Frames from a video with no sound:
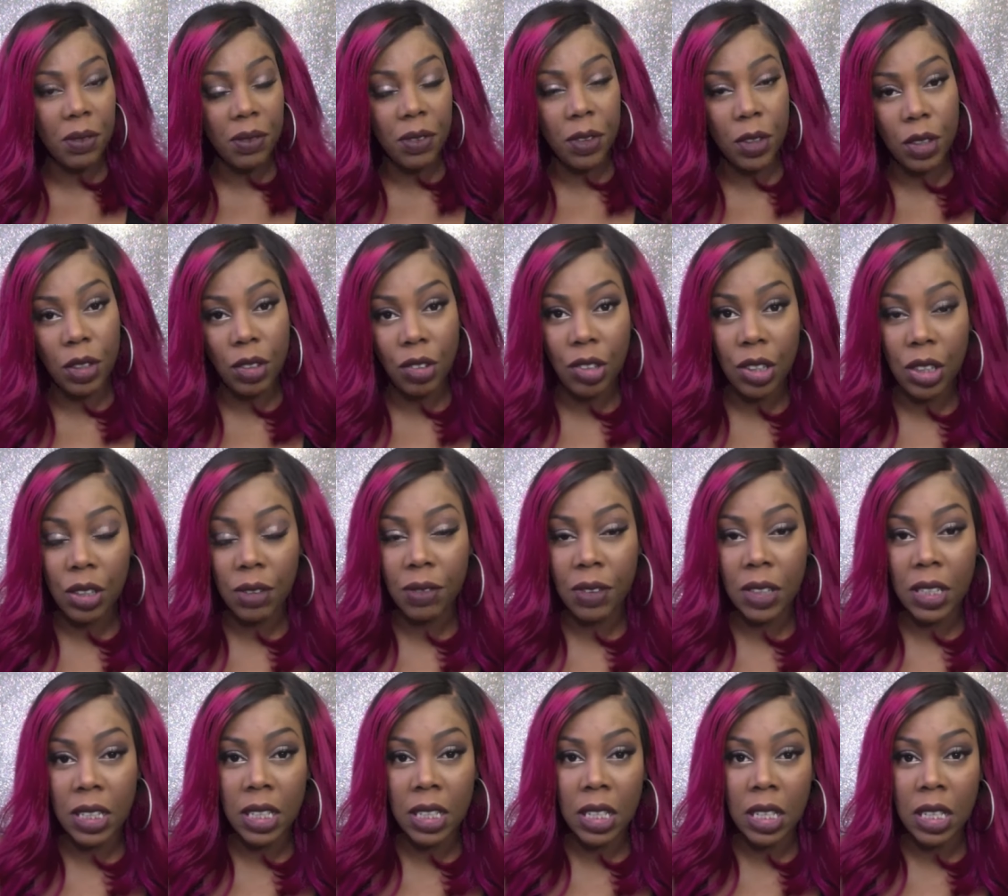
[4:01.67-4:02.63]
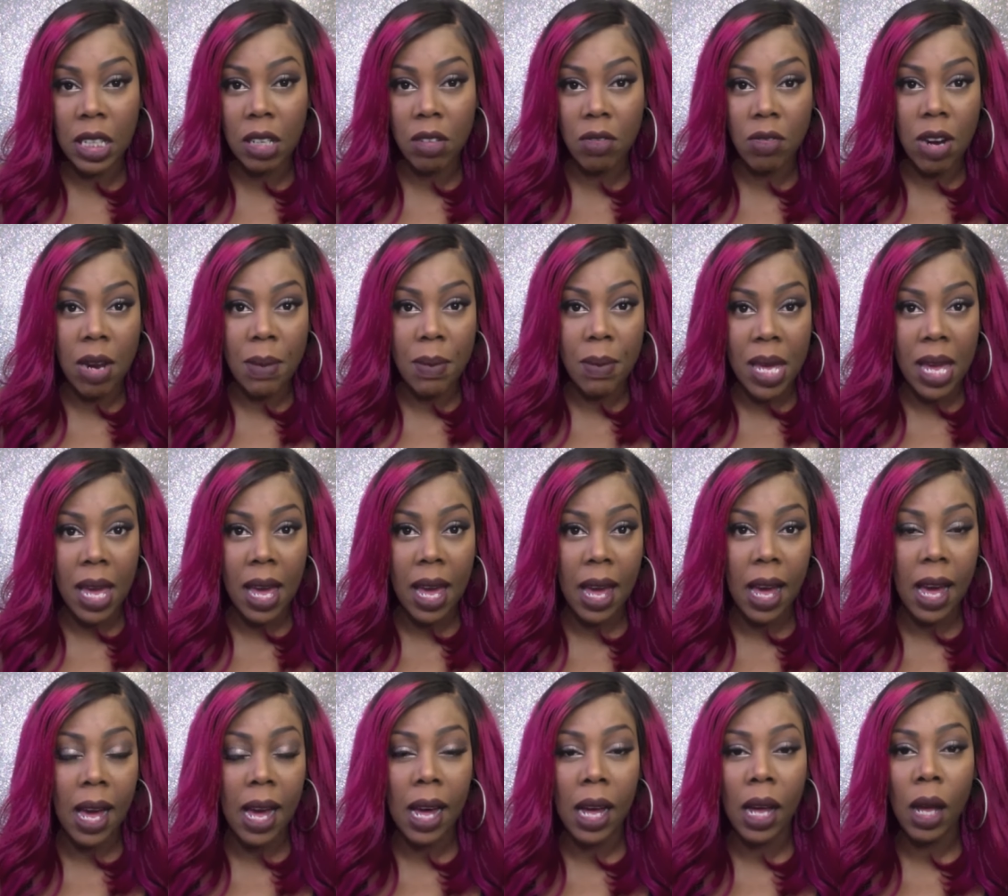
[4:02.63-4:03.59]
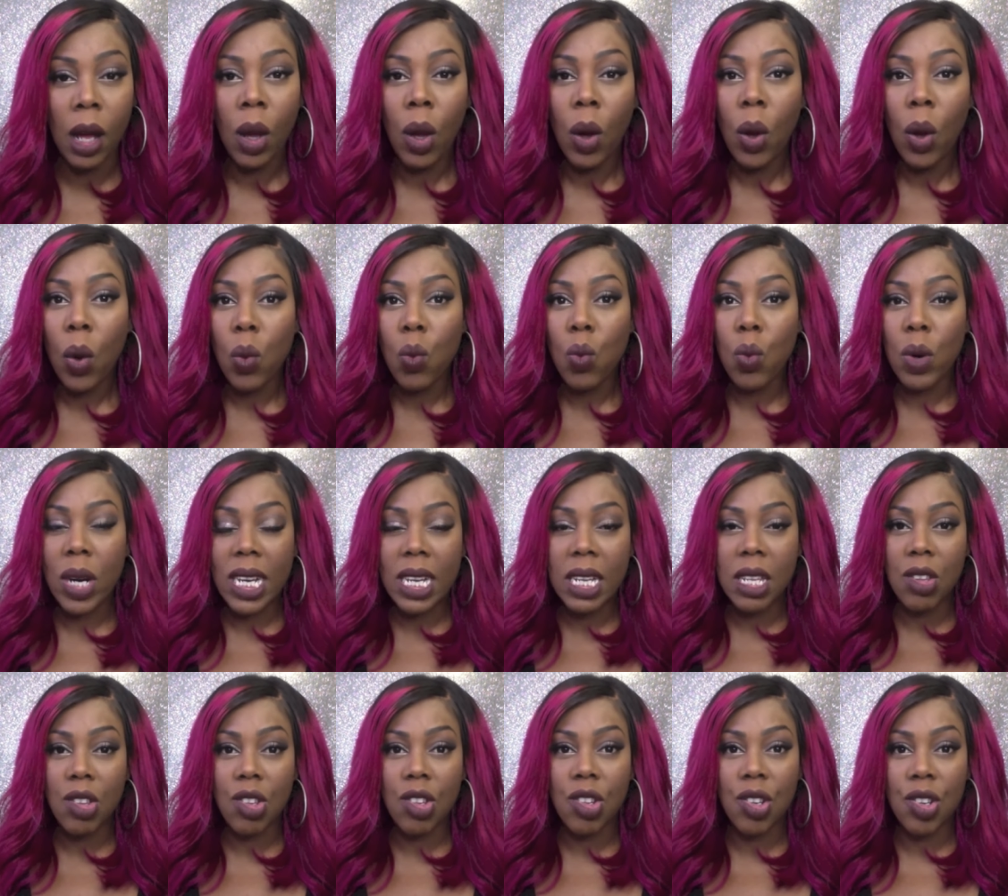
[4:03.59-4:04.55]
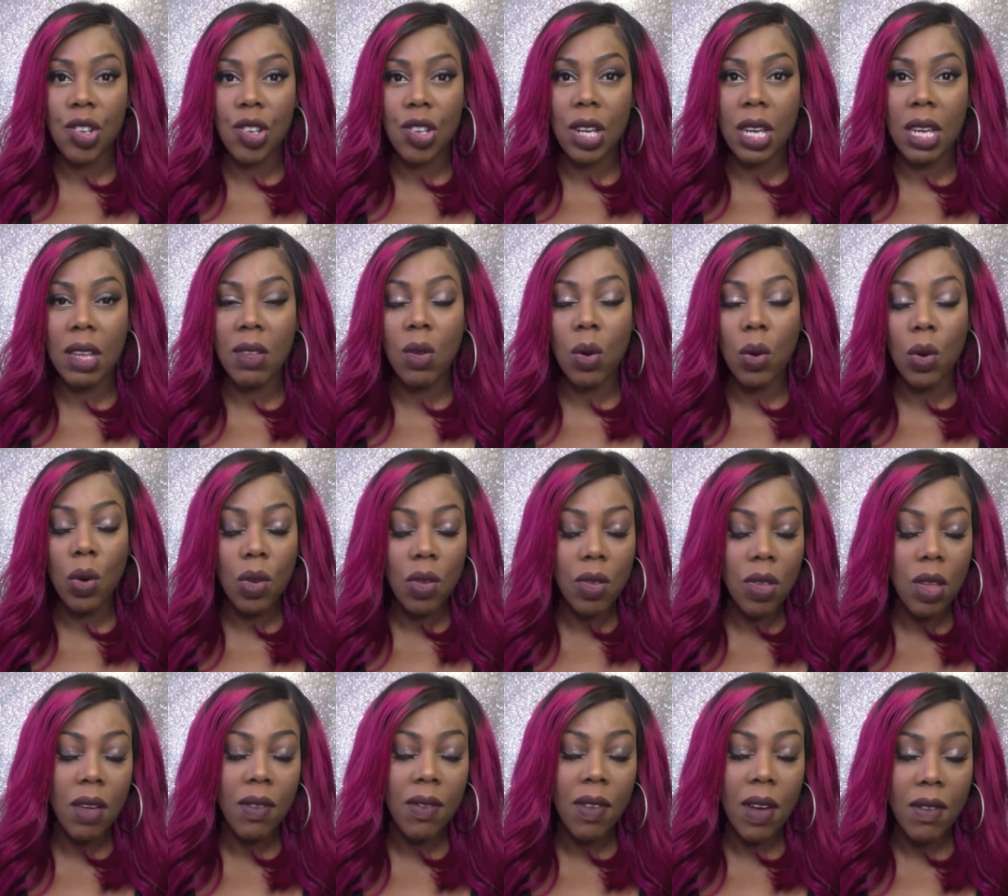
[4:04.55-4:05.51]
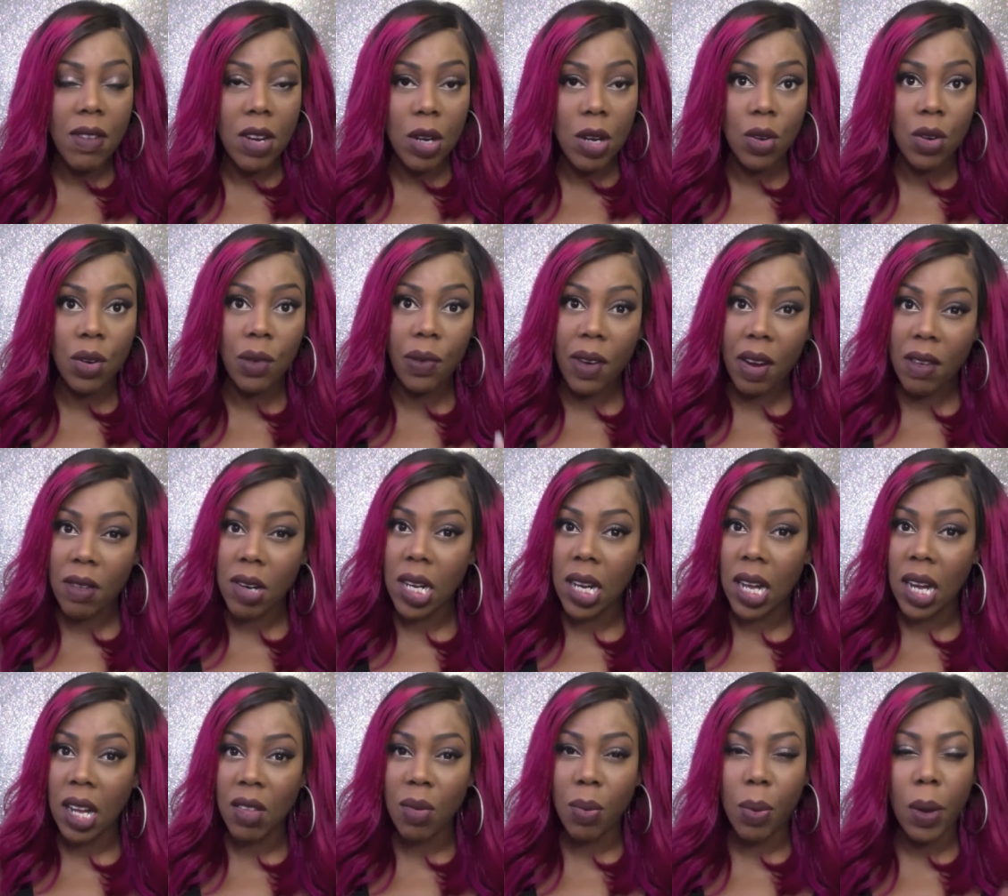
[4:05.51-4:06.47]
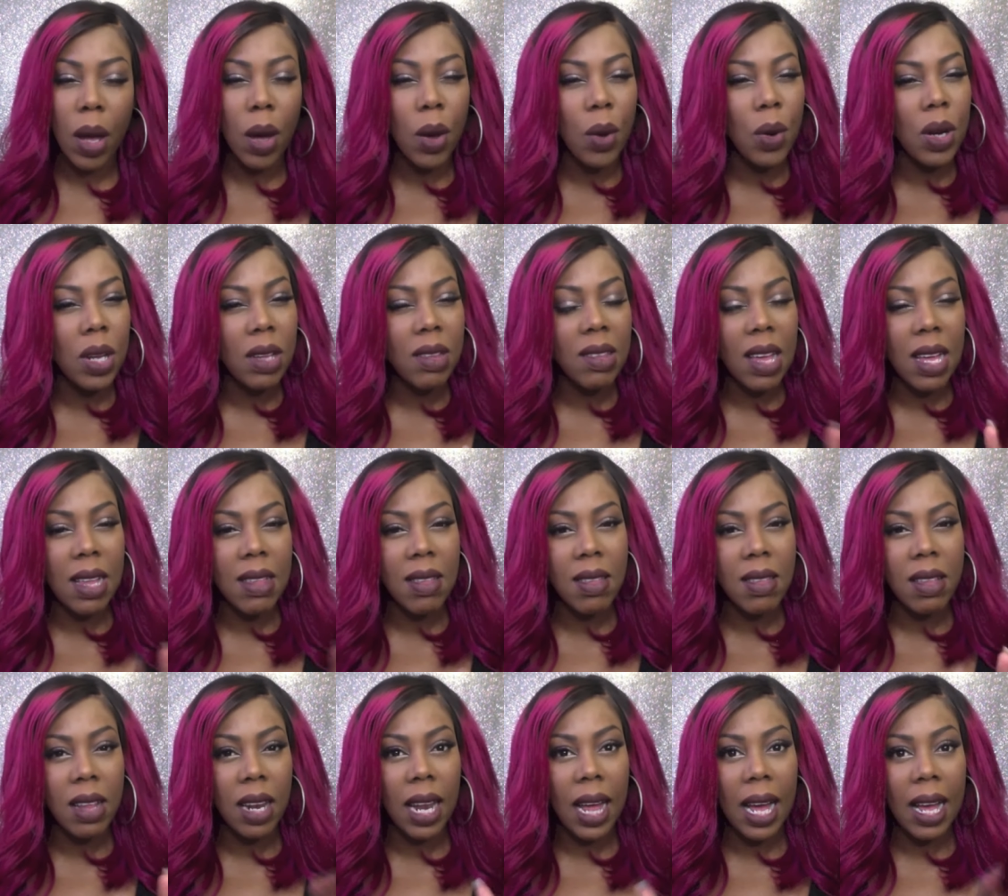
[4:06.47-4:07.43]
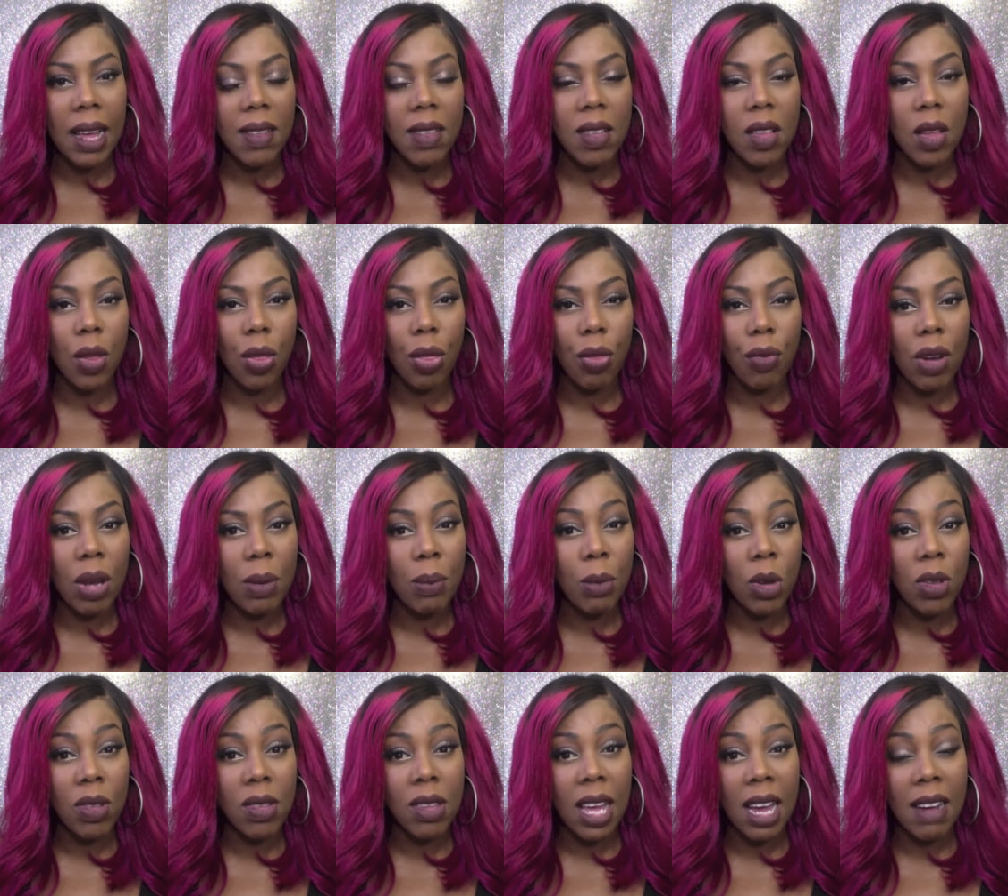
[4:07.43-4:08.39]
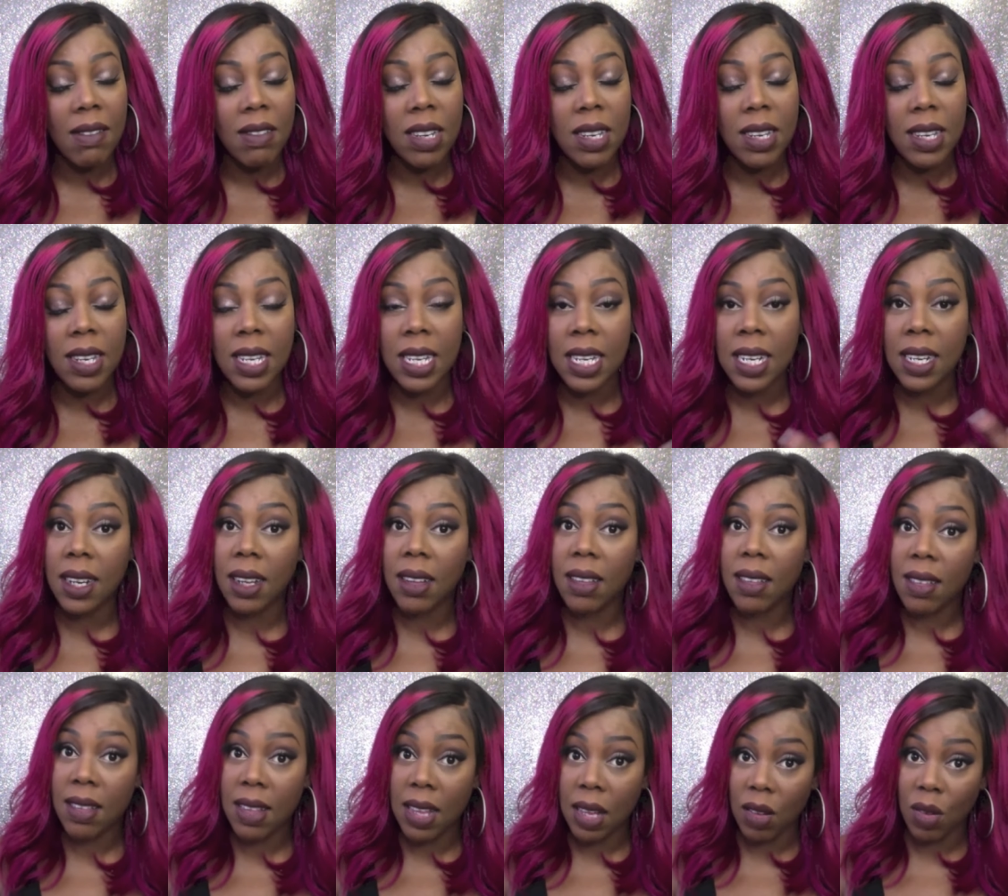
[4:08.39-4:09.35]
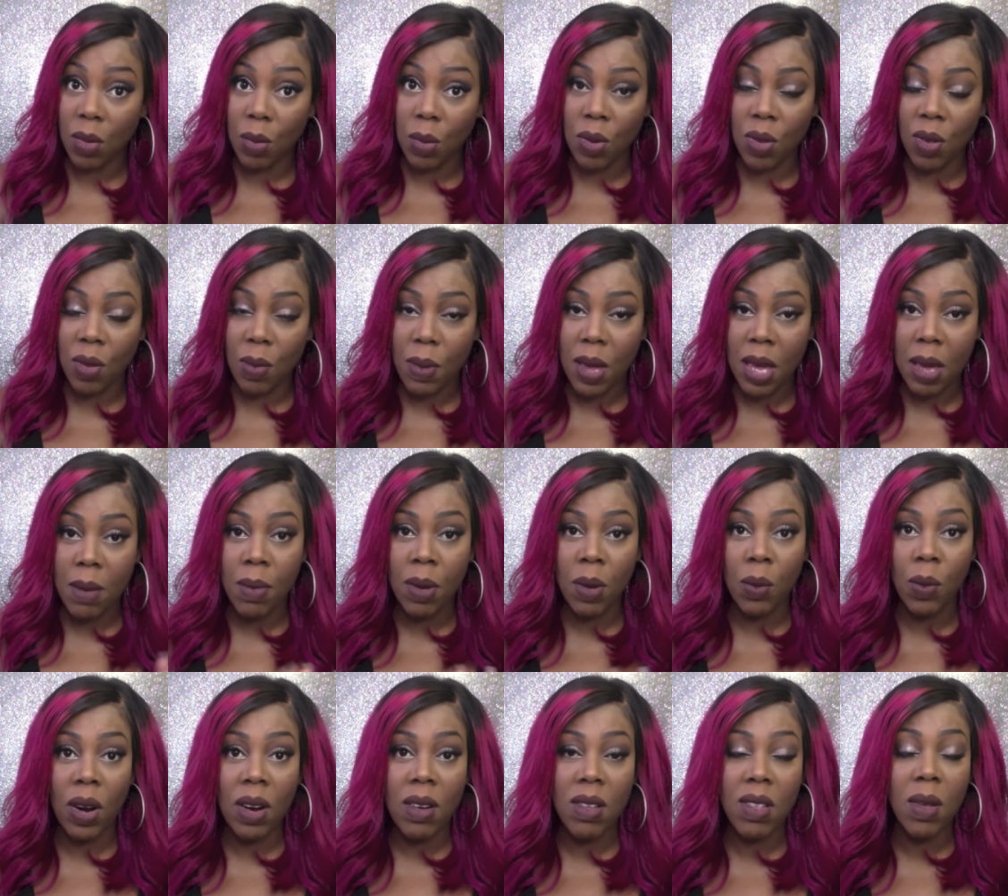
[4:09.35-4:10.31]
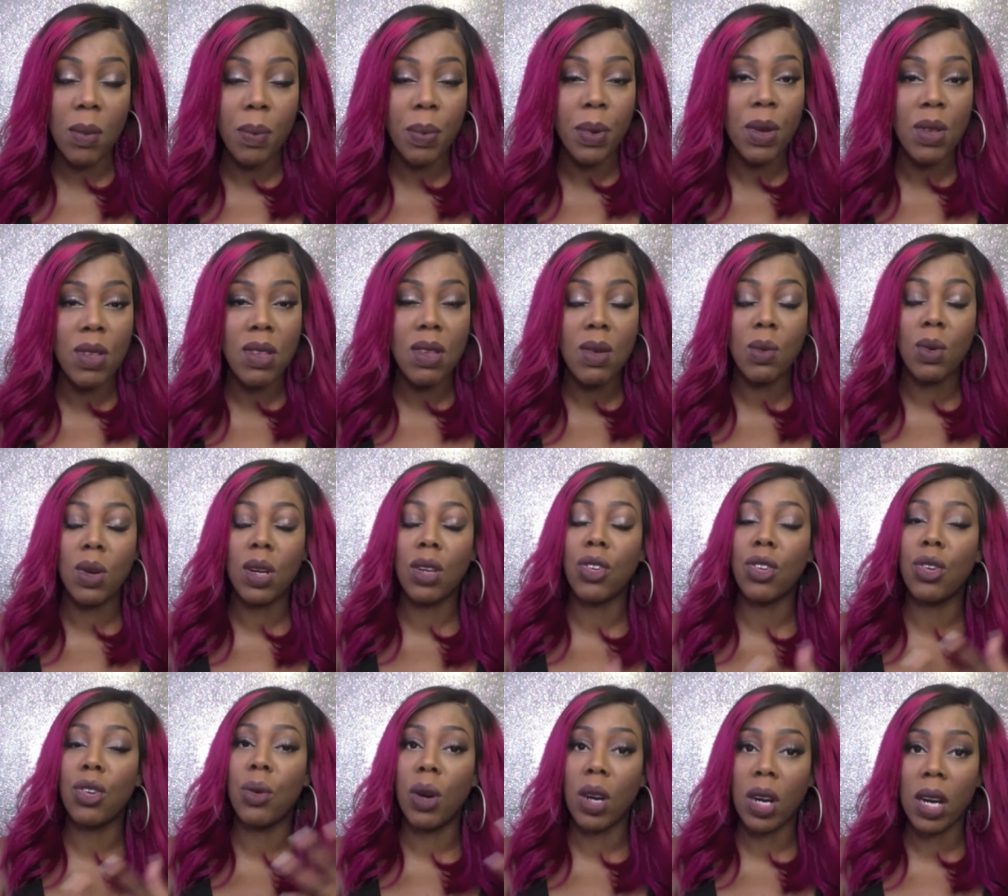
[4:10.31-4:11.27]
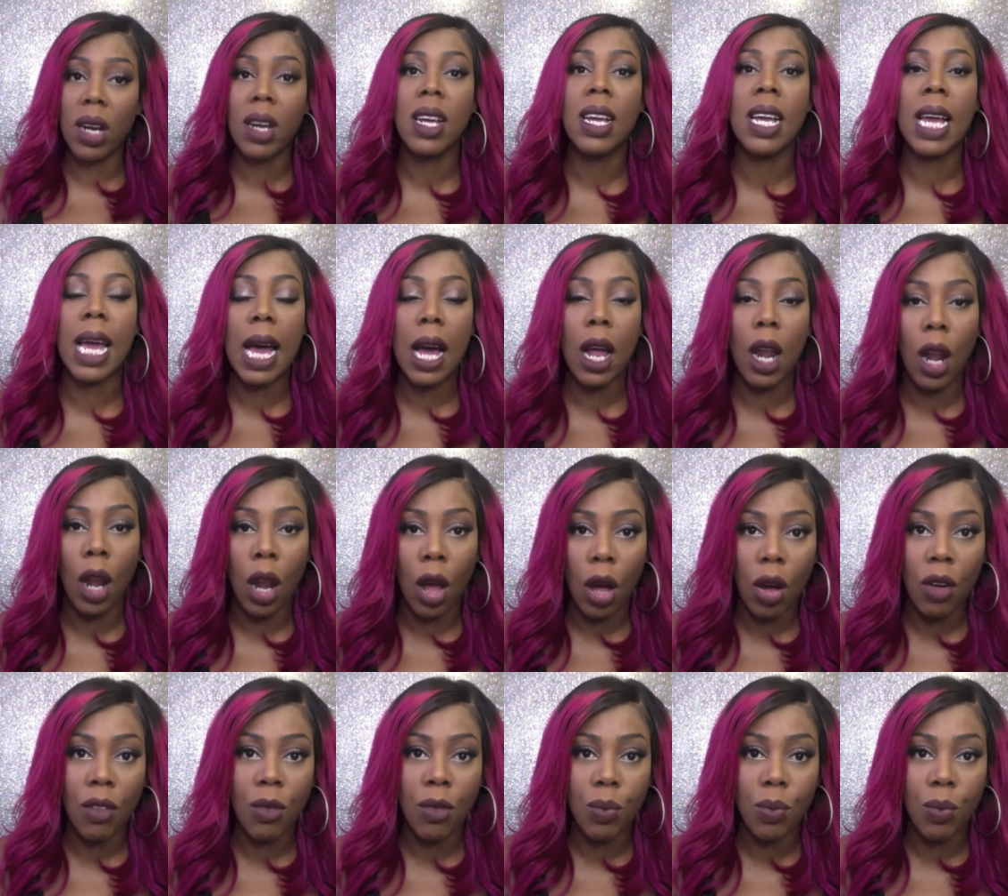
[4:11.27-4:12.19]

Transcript: version of an Indian Remy hair, which is also very good, very nice, but only tends to last 3 months guaranteed, 6 months maybe, whereas the beauty works, you are going to get a lot of